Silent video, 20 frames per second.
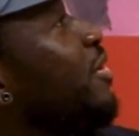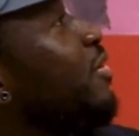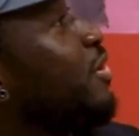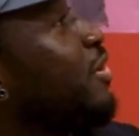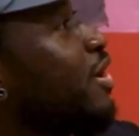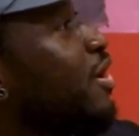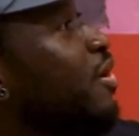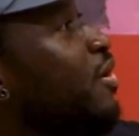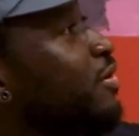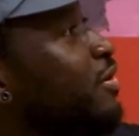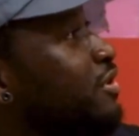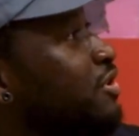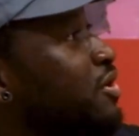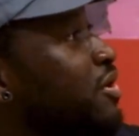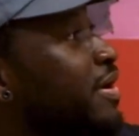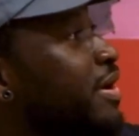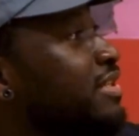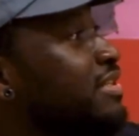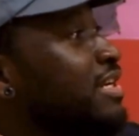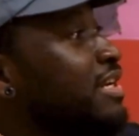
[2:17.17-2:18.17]
would look at older
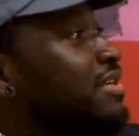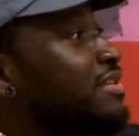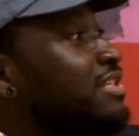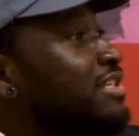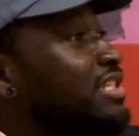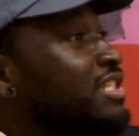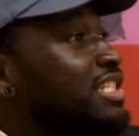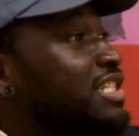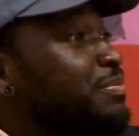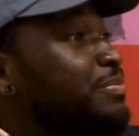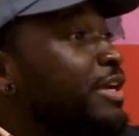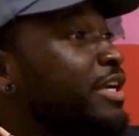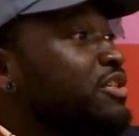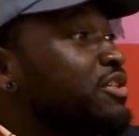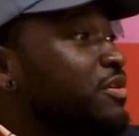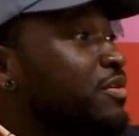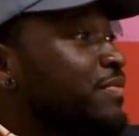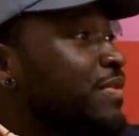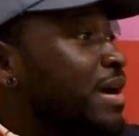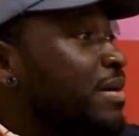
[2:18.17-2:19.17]
drawings and I see the
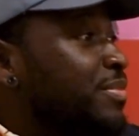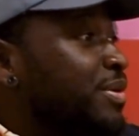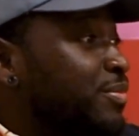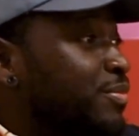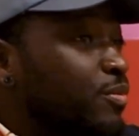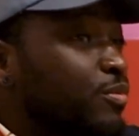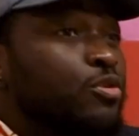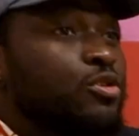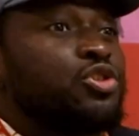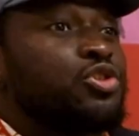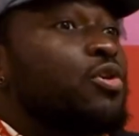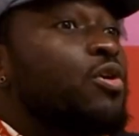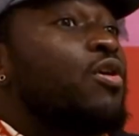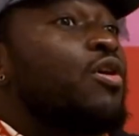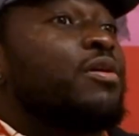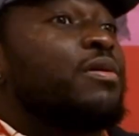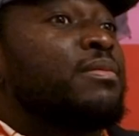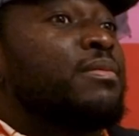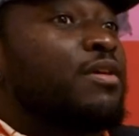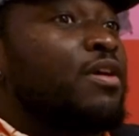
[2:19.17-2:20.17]
depiction of how people would
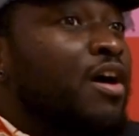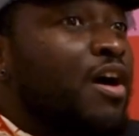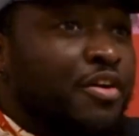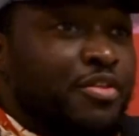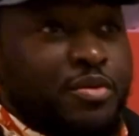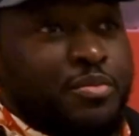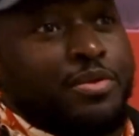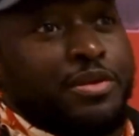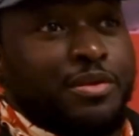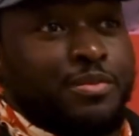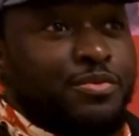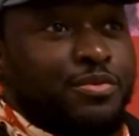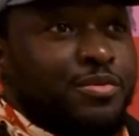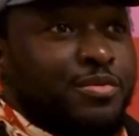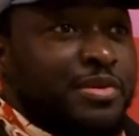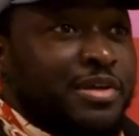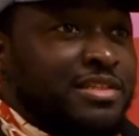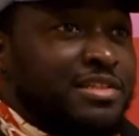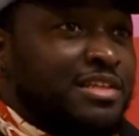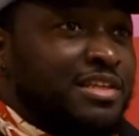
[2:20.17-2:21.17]
draw other people,
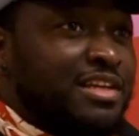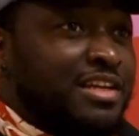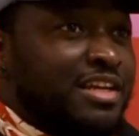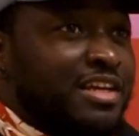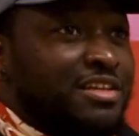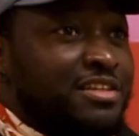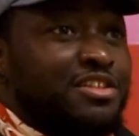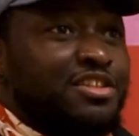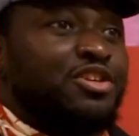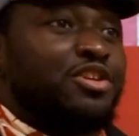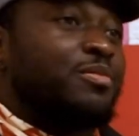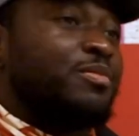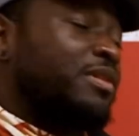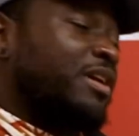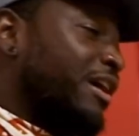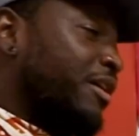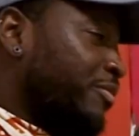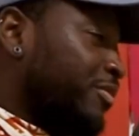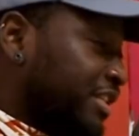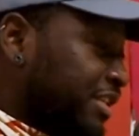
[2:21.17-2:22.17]
basically, and, you know,
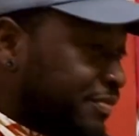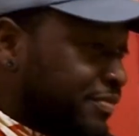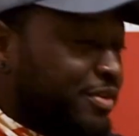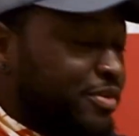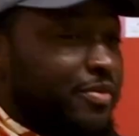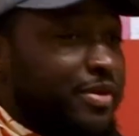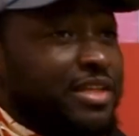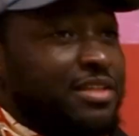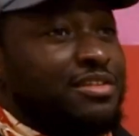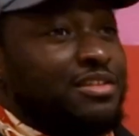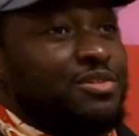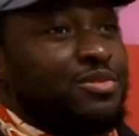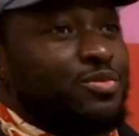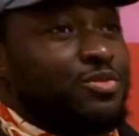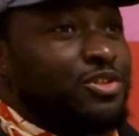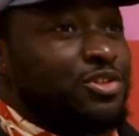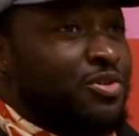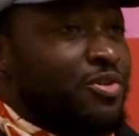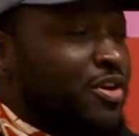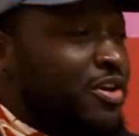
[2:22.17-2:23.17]
how different races
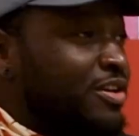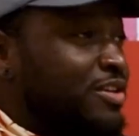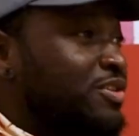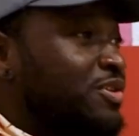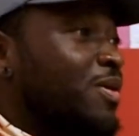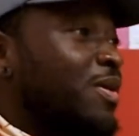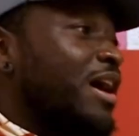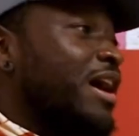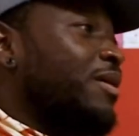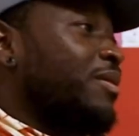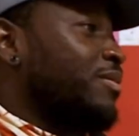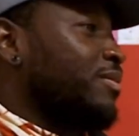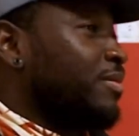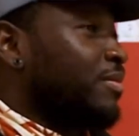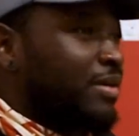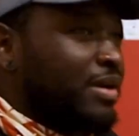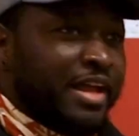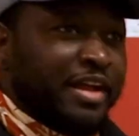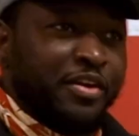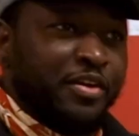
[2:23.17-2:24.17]
were drawn. So how,
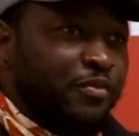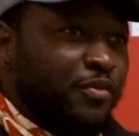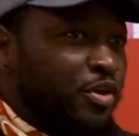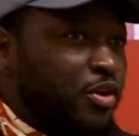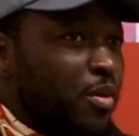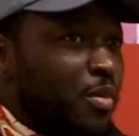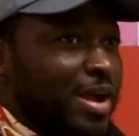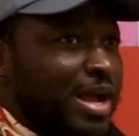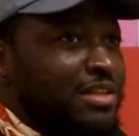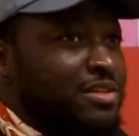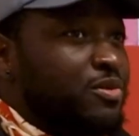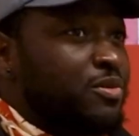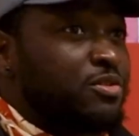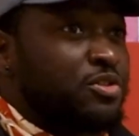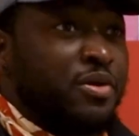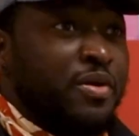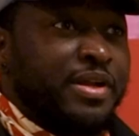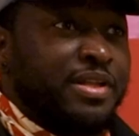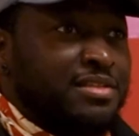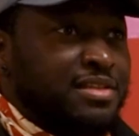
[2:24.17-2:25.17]
like, if you go back to old
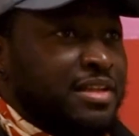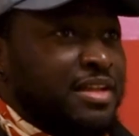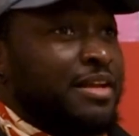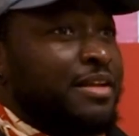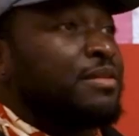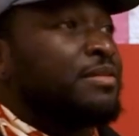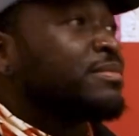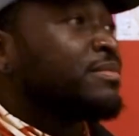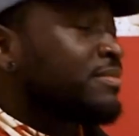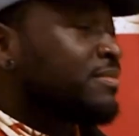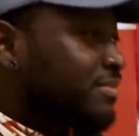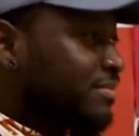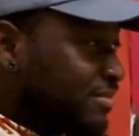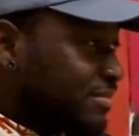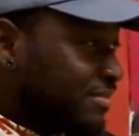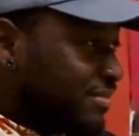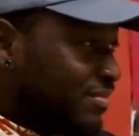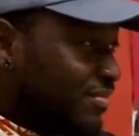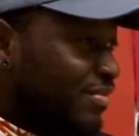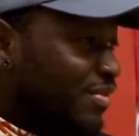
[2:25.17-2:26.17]
drawings, and then
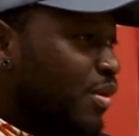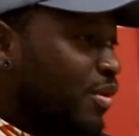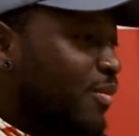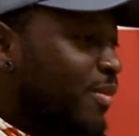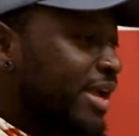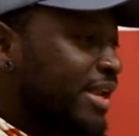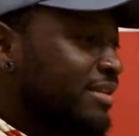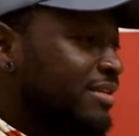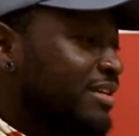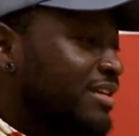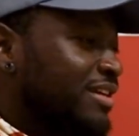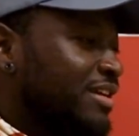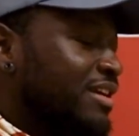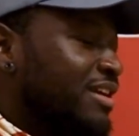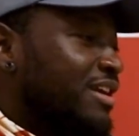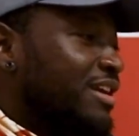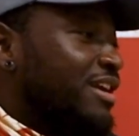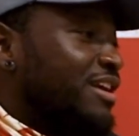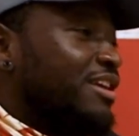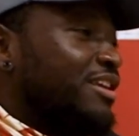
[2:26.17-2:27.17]
when
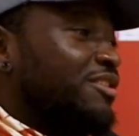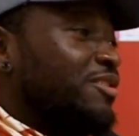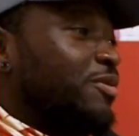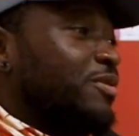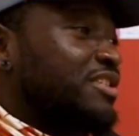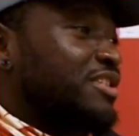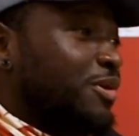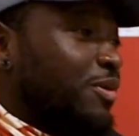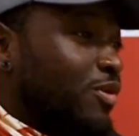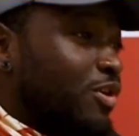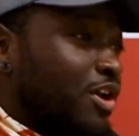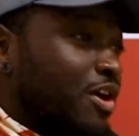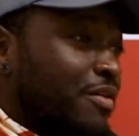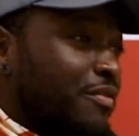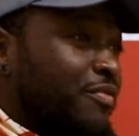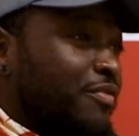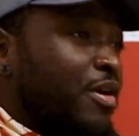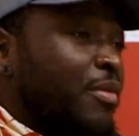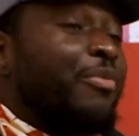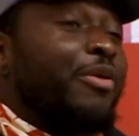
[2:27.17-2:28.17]
there was still a lot
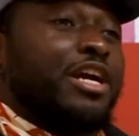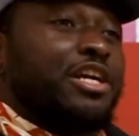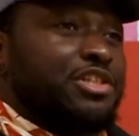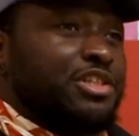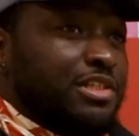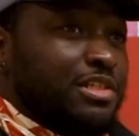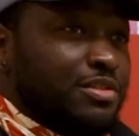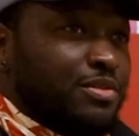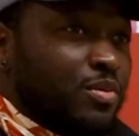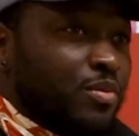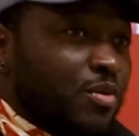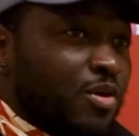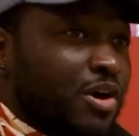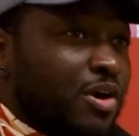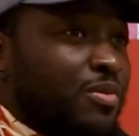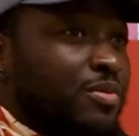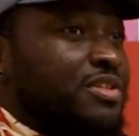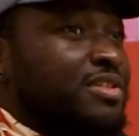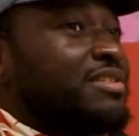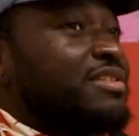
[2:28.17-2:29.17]
of oppression in the
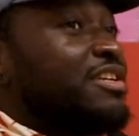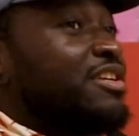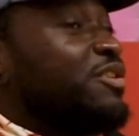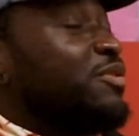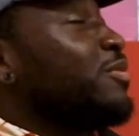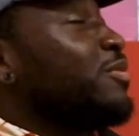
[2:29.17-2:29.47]
world, then you